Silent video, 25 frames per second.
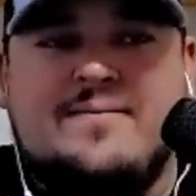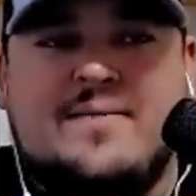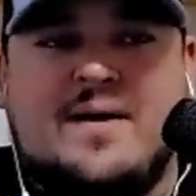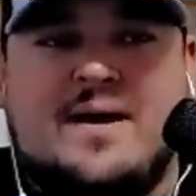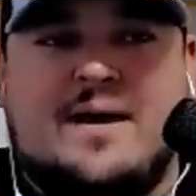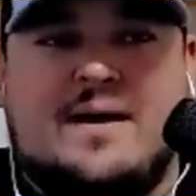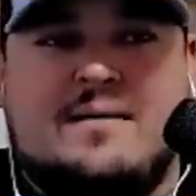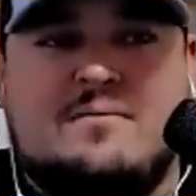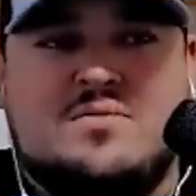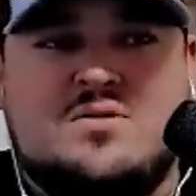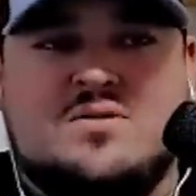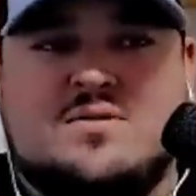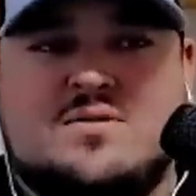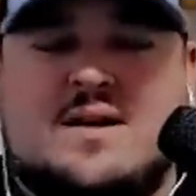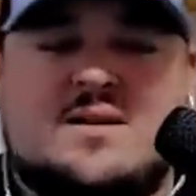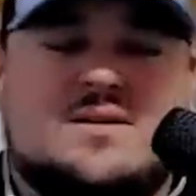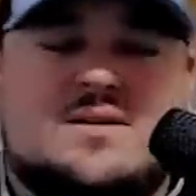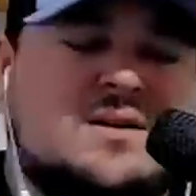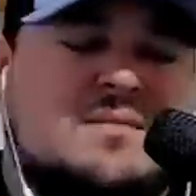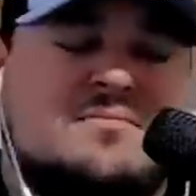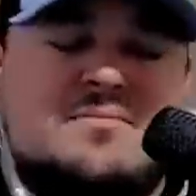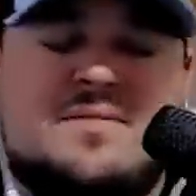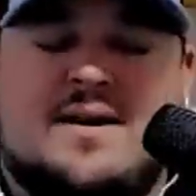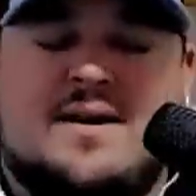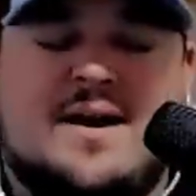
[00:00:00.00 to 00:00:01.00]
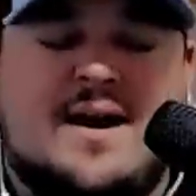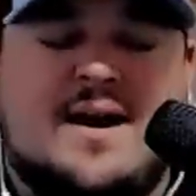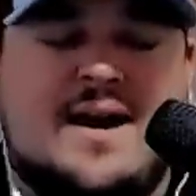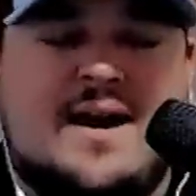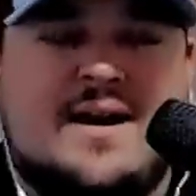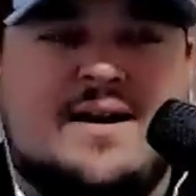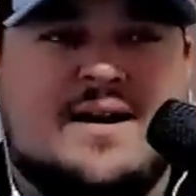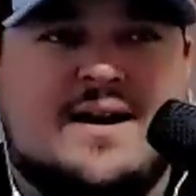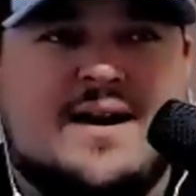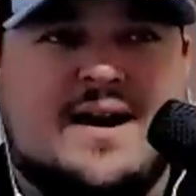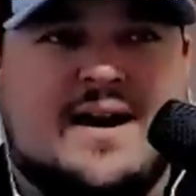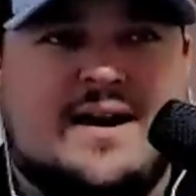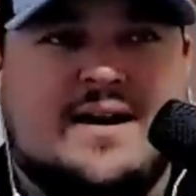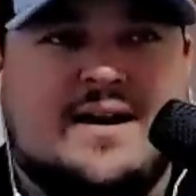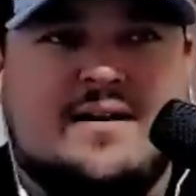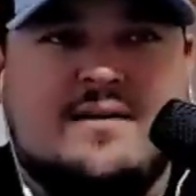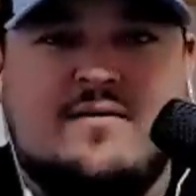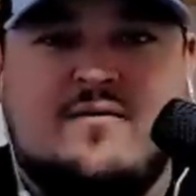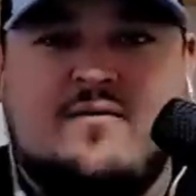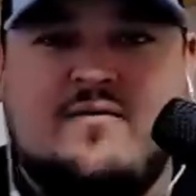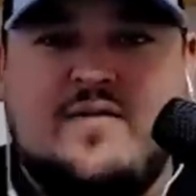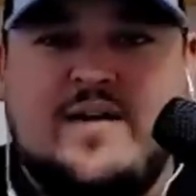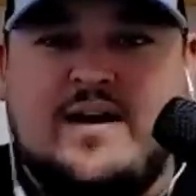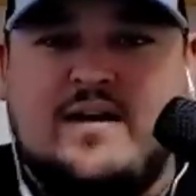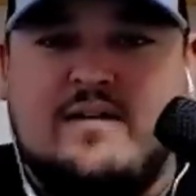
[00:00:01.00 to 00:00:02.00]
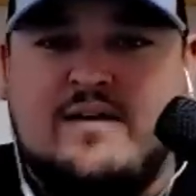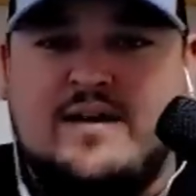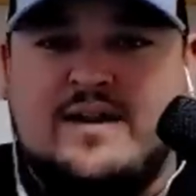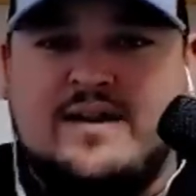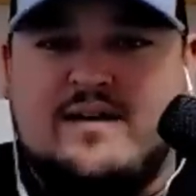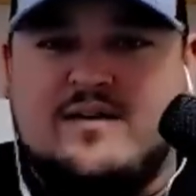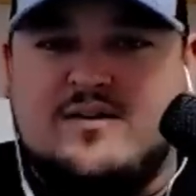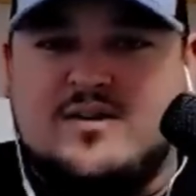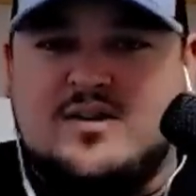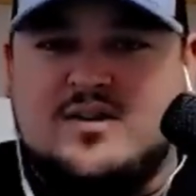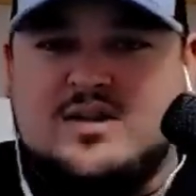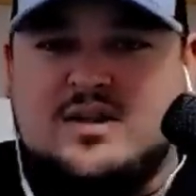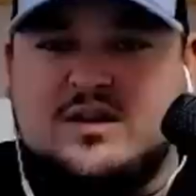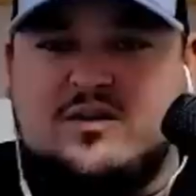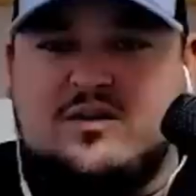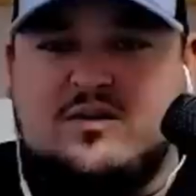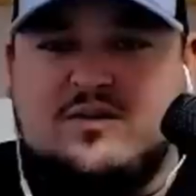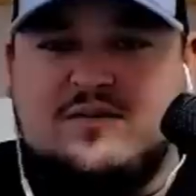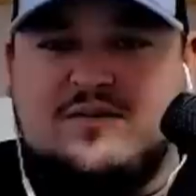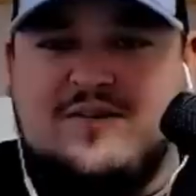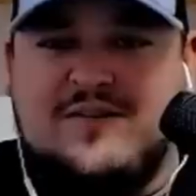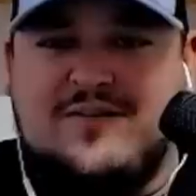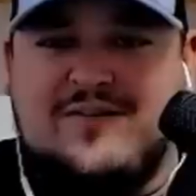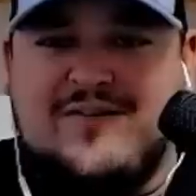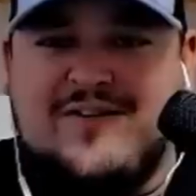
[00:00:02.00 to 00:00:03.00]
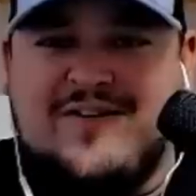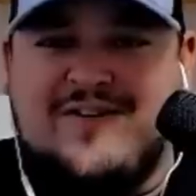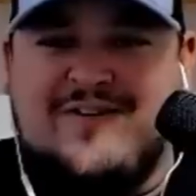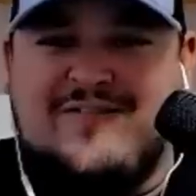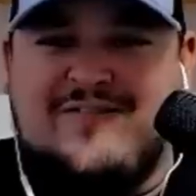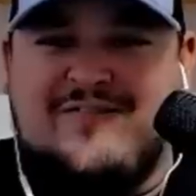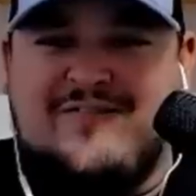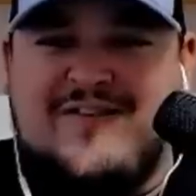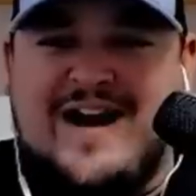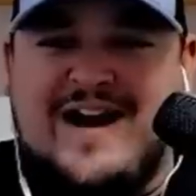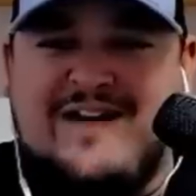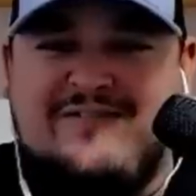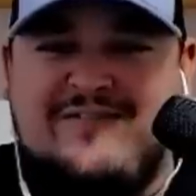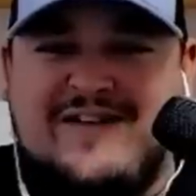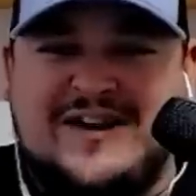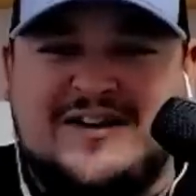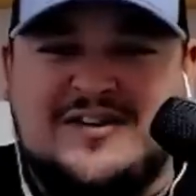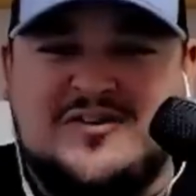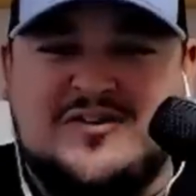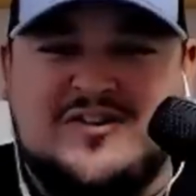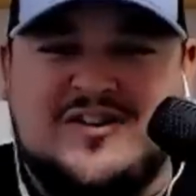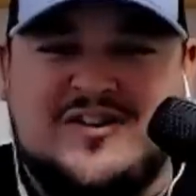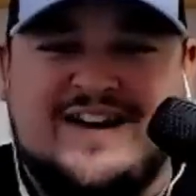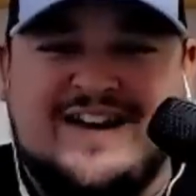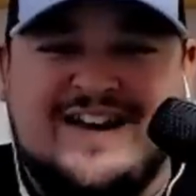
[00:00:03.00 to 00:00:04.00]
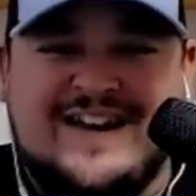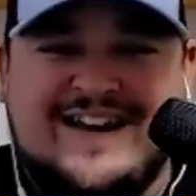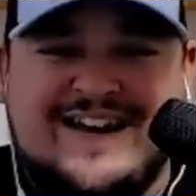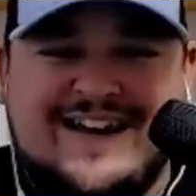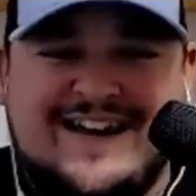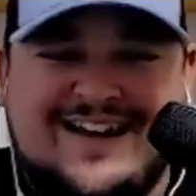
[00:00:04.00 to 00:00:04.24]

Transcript: So that's something I had to kind of figure in there, just a little 5 extra